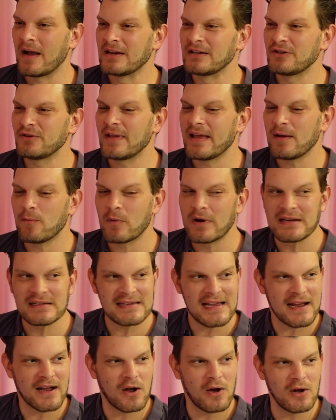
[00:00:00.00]
And what is
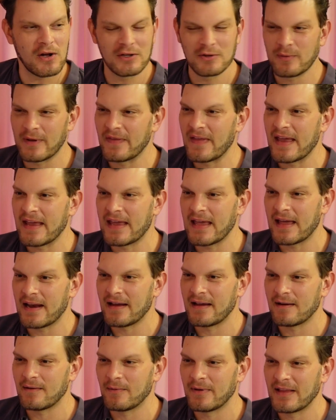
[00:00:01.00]
that called when they
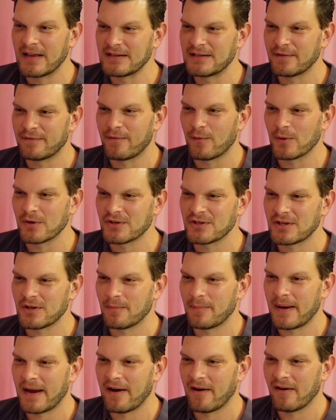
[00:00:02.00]
divorce their
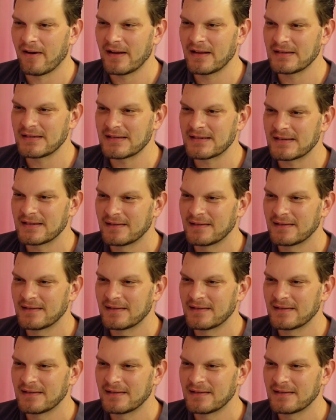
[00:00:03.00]
parents?